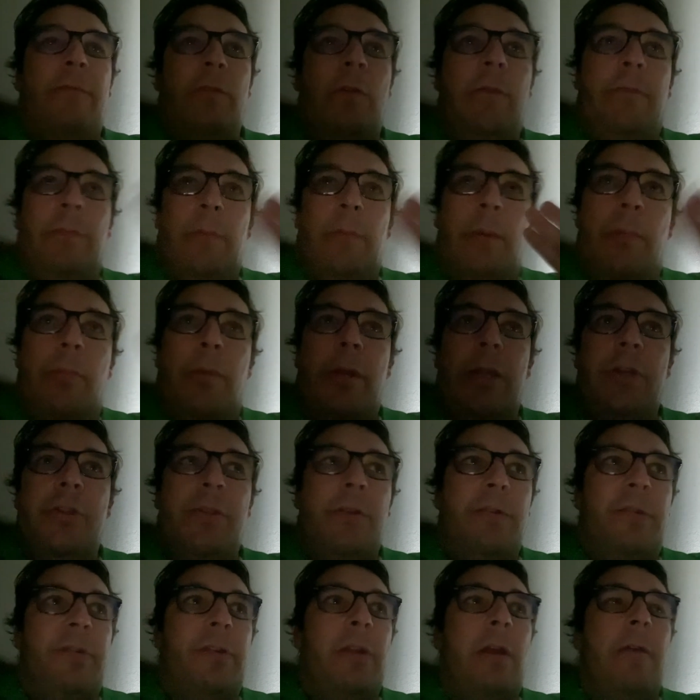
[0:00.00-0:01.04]
from a Bridge
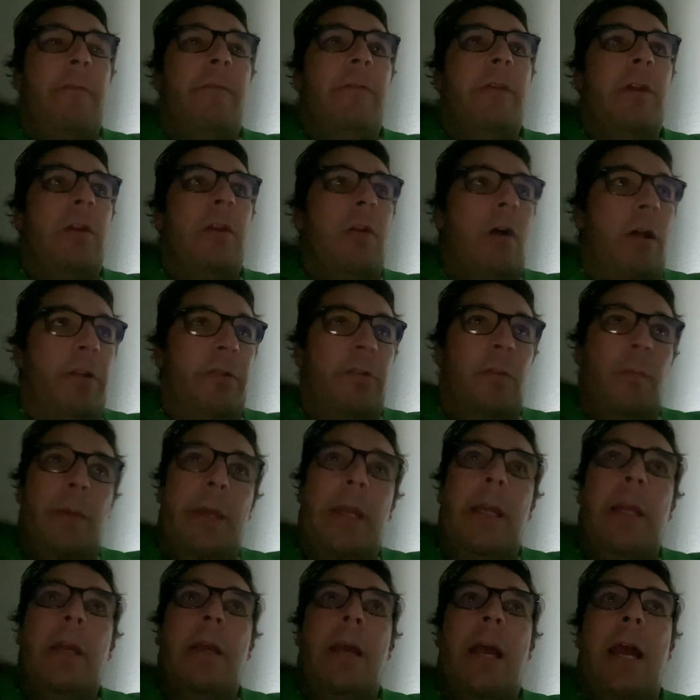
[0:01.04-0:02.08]
stuff can also
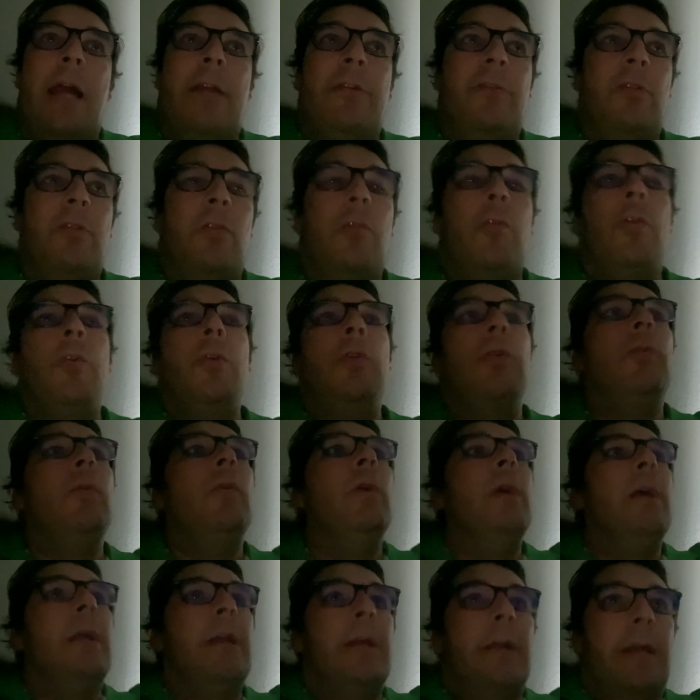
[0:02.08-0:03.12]
be as crew,
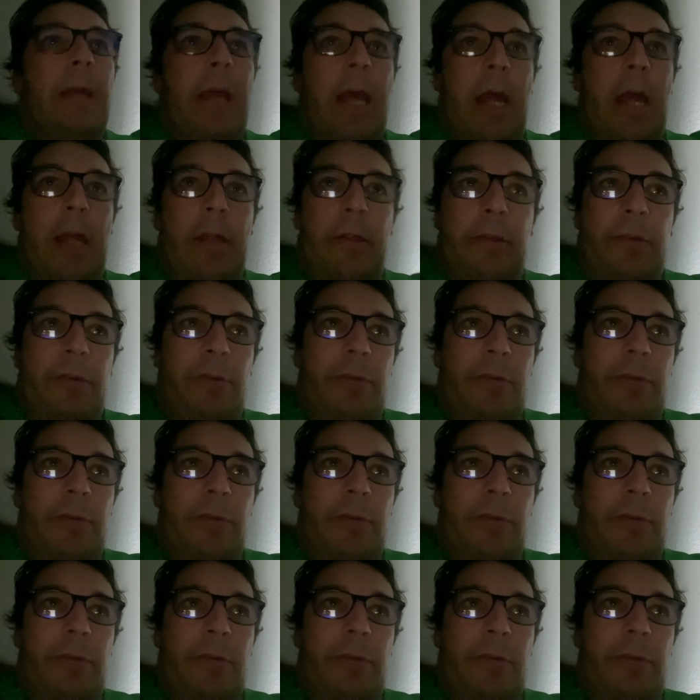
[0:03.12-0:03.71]
as